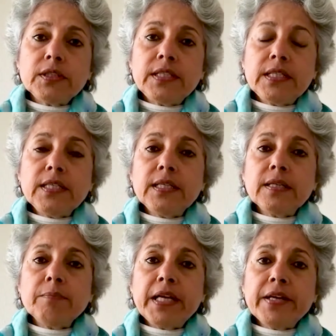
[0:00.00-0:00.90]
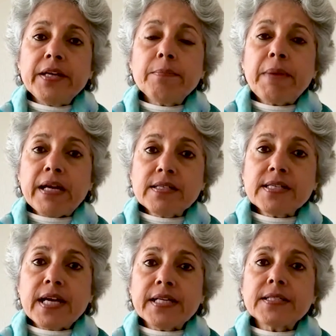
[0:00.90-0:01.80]
the malaria
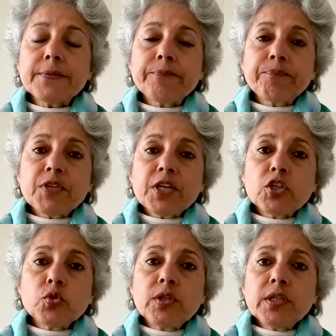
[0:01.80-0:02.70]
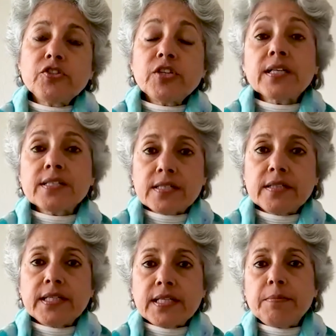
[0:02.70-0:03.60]
parasite to the drugs
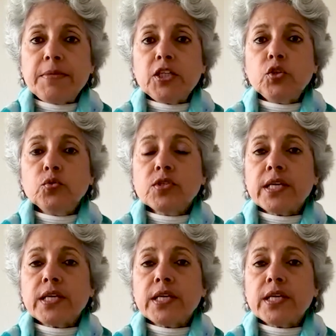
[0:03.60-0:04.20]
that are being used.